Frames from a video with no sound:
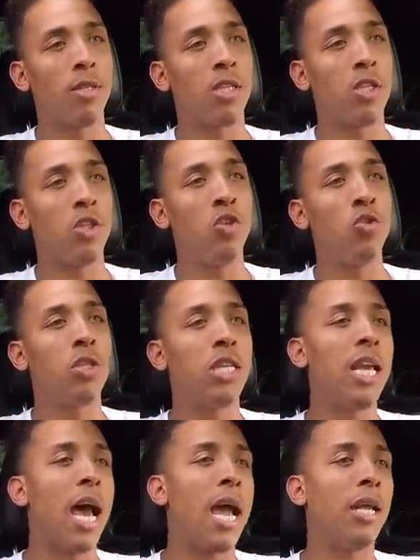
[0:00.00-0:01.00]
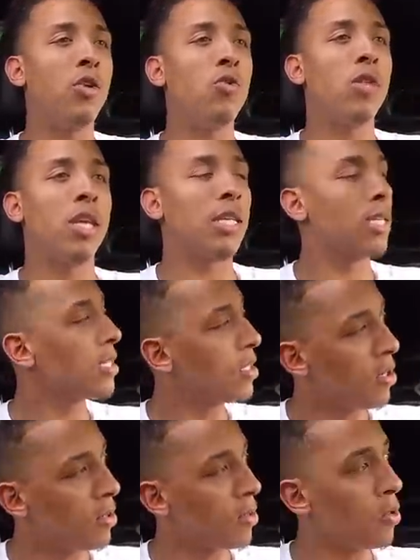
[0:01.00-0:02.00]
It's UCI Do This.
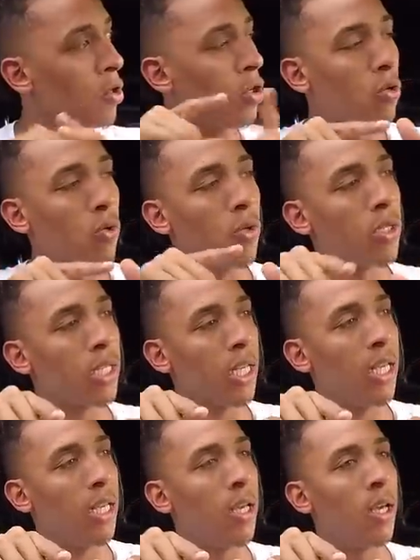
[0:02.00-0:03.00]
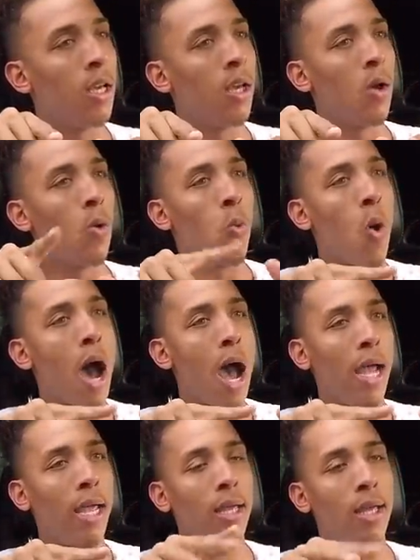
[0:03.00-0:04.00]
You know, U C
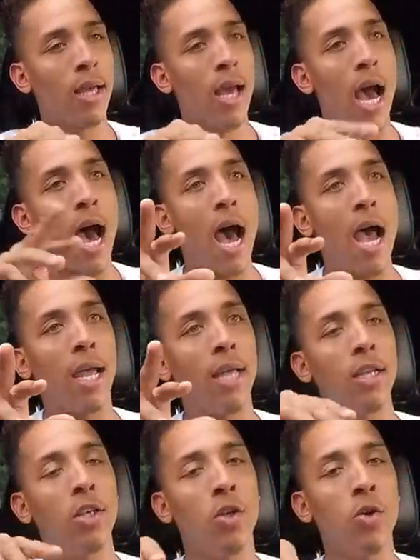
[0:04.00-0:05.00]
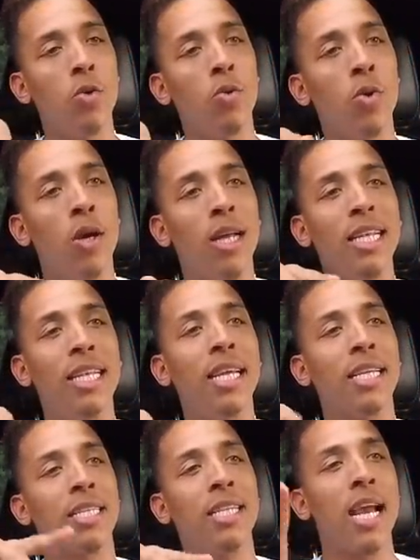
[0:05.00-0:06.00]
Y I Do
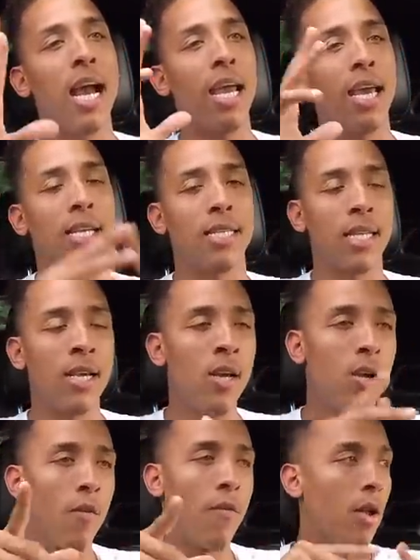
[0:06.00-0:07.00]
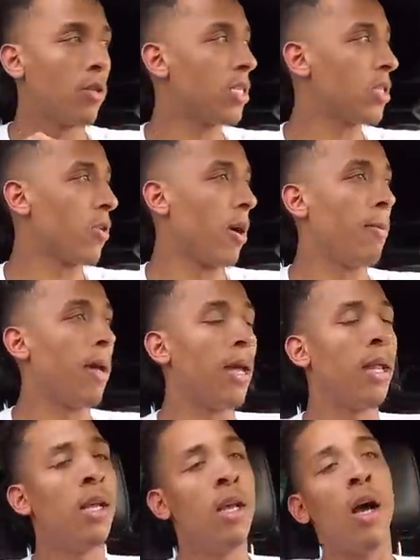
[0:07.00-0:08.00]
This, D I S. Go follow his Instagram,
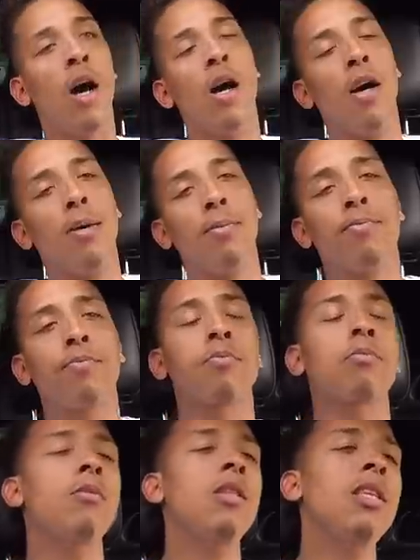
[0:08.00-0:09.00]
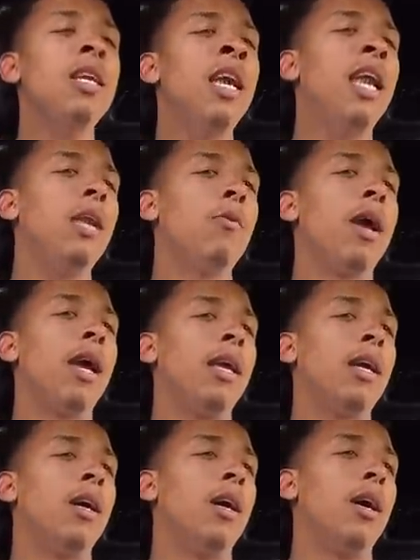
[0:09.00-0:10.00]
man. Um,
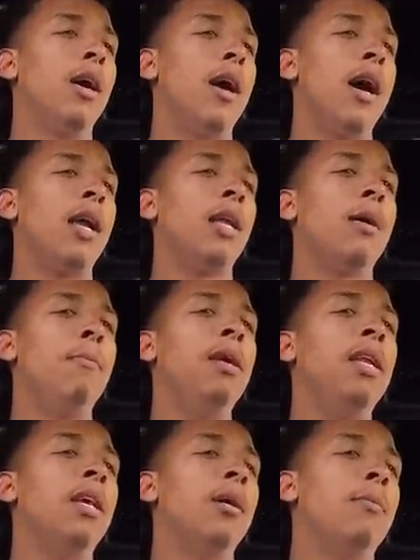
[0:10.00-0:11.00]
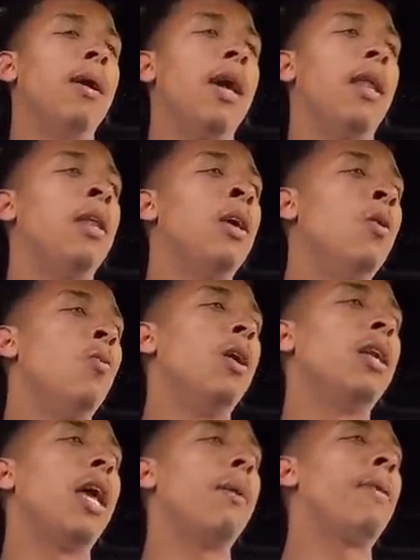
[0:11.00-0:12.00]
anyway, uh, I ended up meeting him, man,
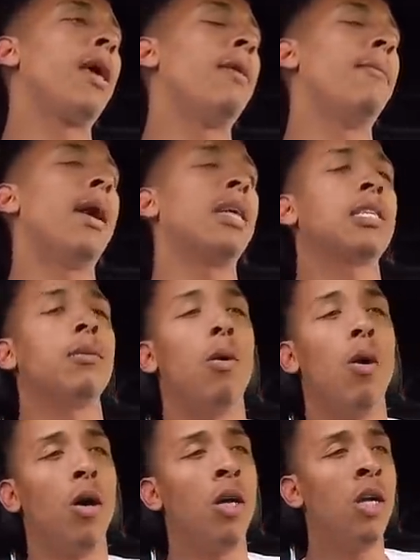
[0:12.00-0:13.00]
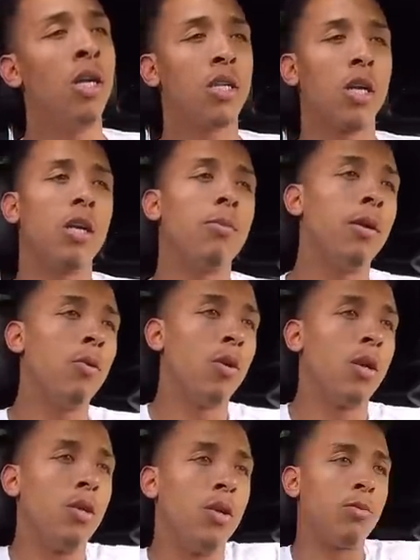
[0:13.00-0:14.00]
one day playing basketball, trying to be
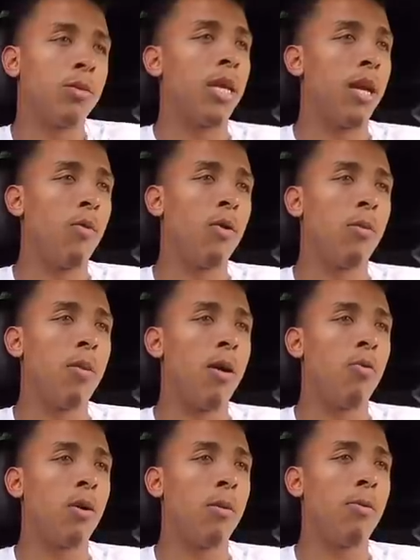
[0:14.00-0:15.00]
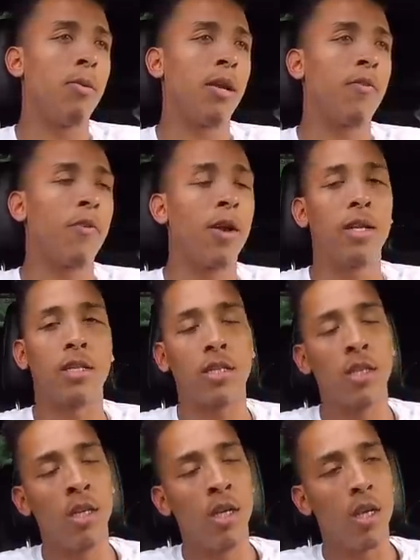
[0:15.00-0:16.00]
one of, I'm saying, one of my one of my best
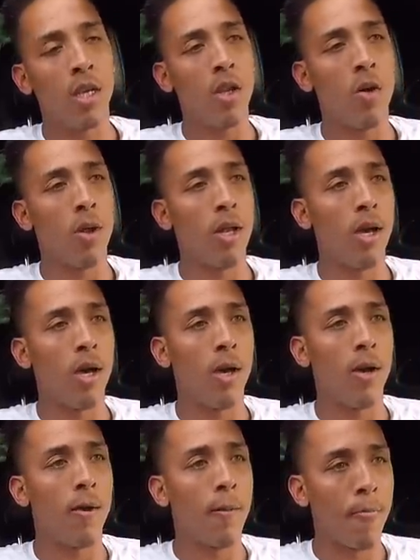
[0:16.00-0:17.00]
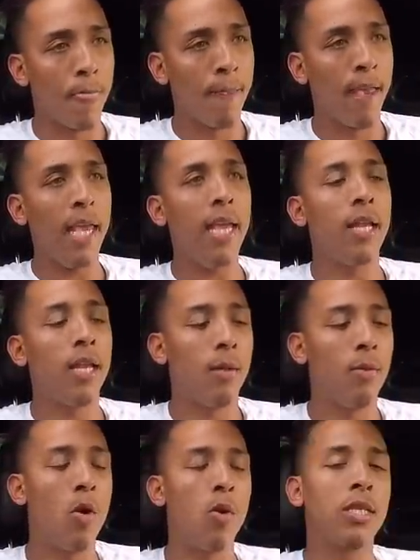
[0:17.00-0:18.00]
friends, you know, and uh, he ended
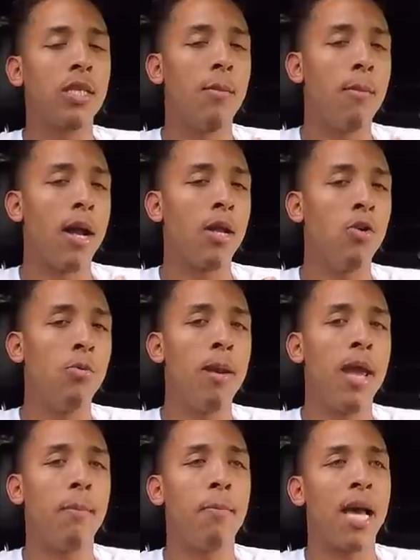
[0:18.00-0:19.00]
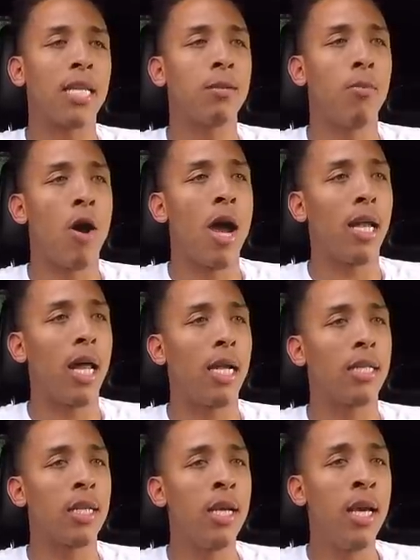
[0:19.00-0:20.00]
up knowing somebody who made basketball
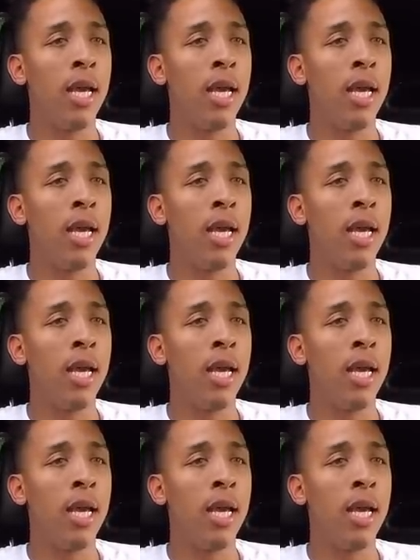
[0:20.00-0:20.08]
highlights.